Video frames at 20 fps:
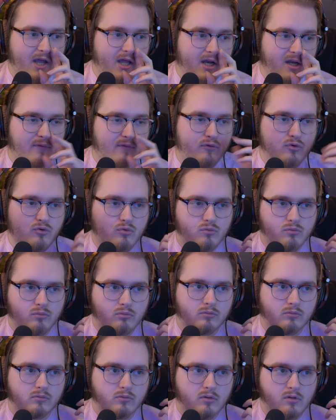And if
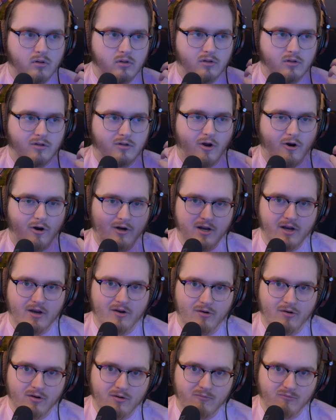you are an
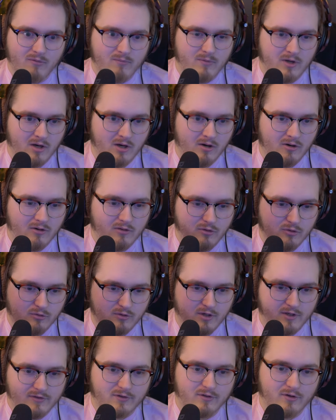editor in Premiere who
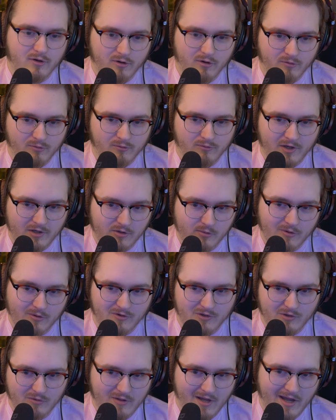doesn't know that you
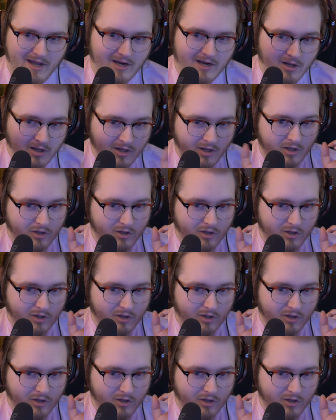can do that,